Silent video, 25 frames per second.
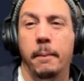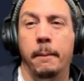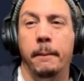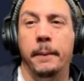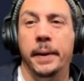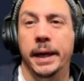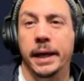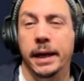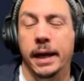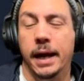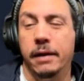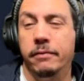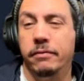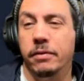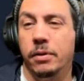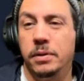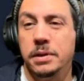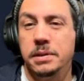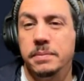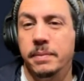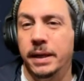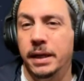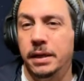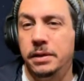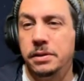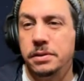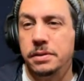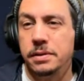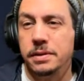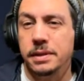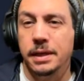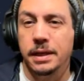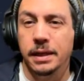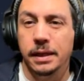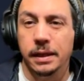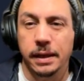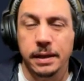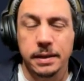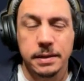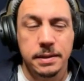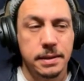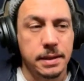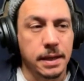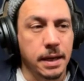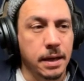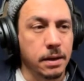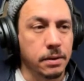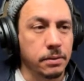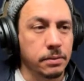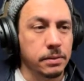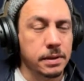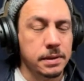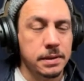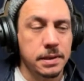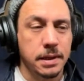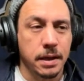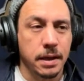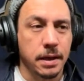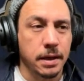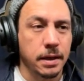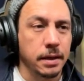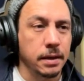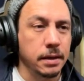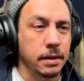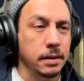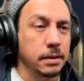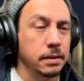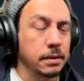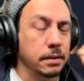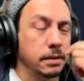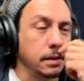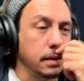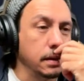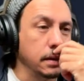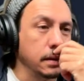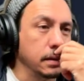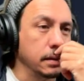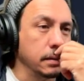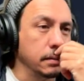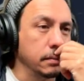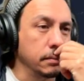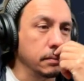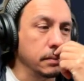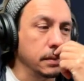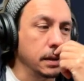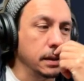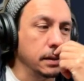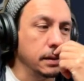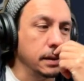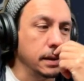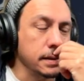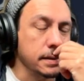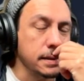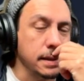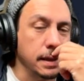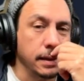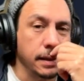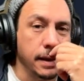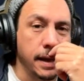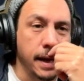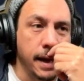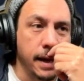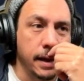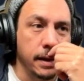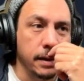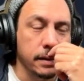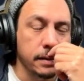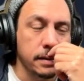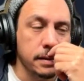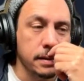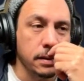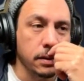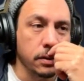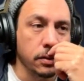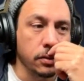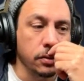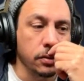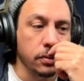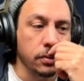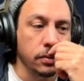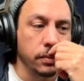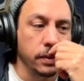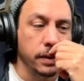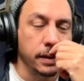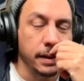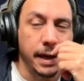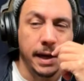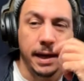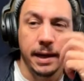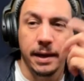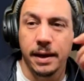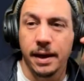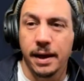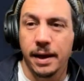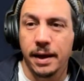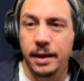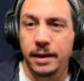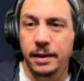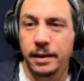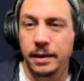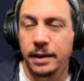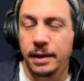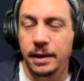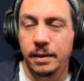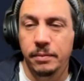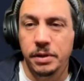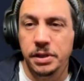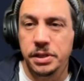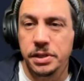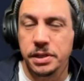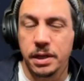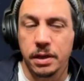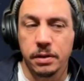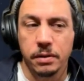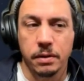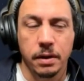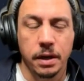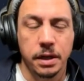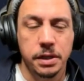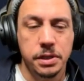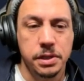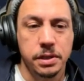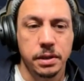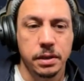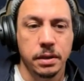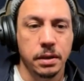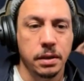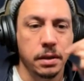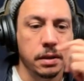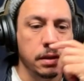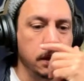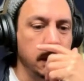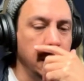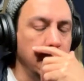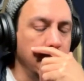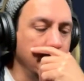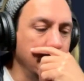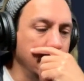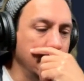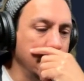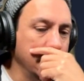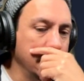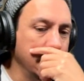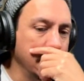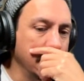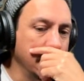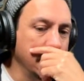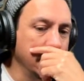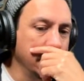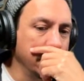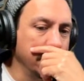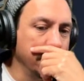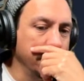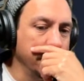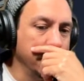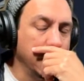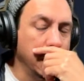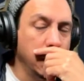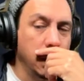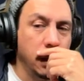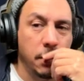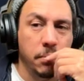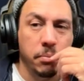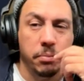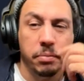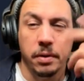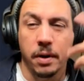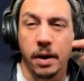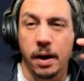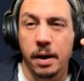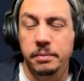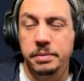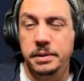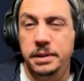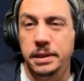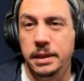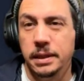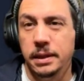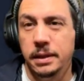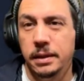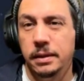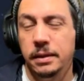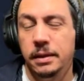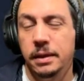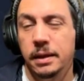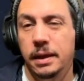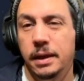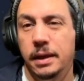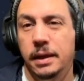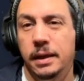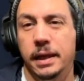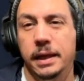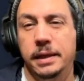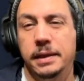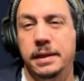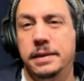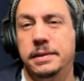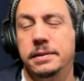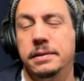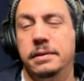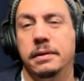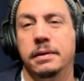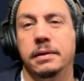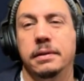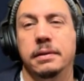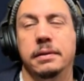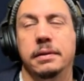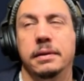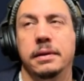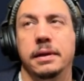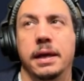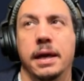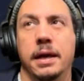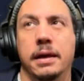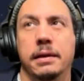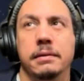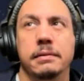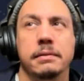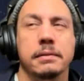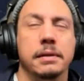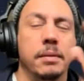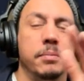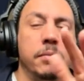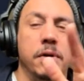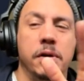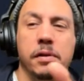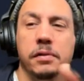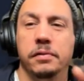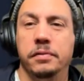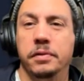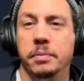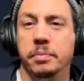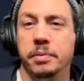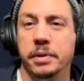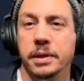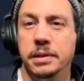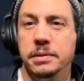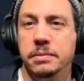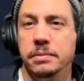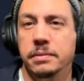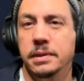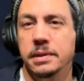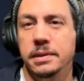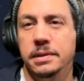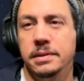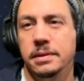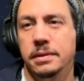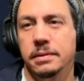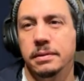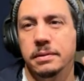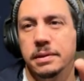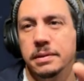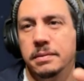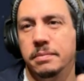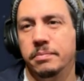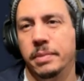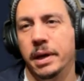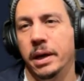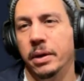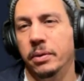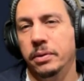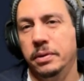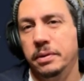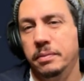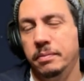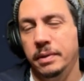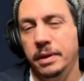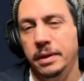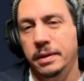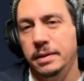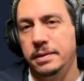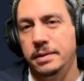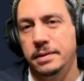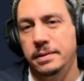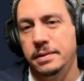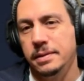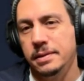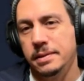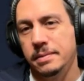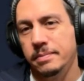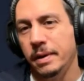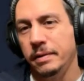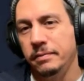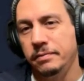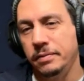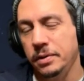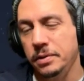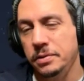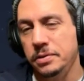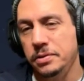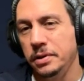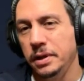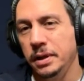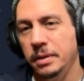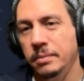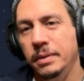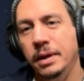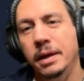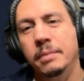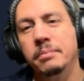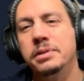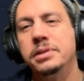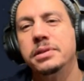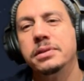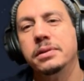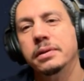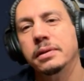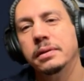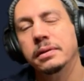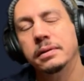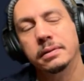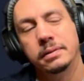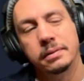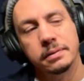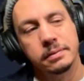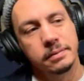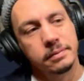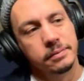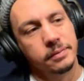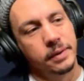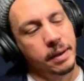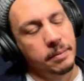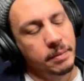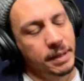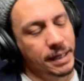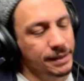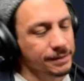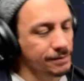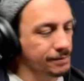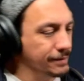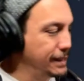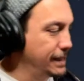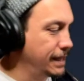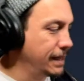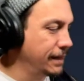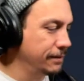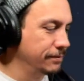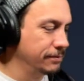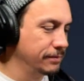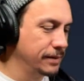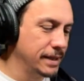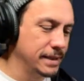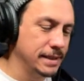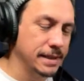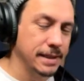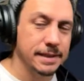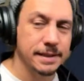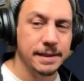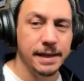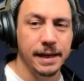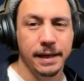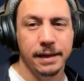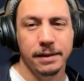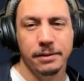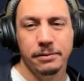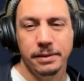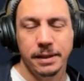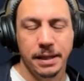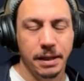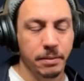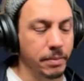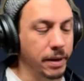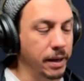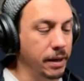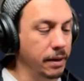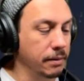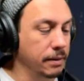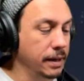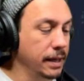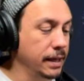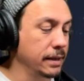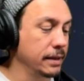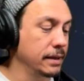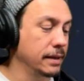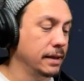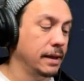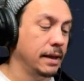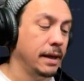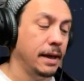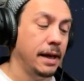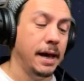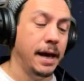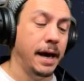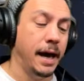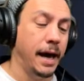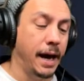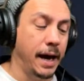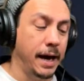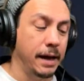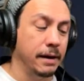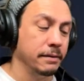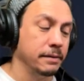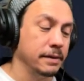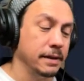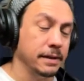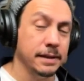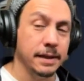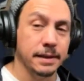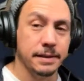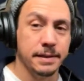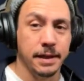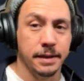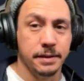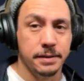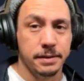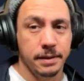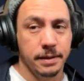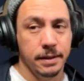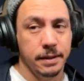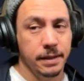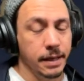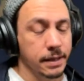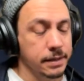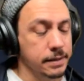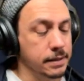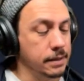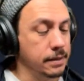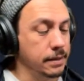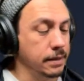But I've always been interested in like sound design and things like that. And so with AI and image generation and prompting, like these are, again, I'm all over the place with this, so just bear with me. This is just my first stream, and I'm sure, as they say, it can only get better, right? I don't think that's actually the case.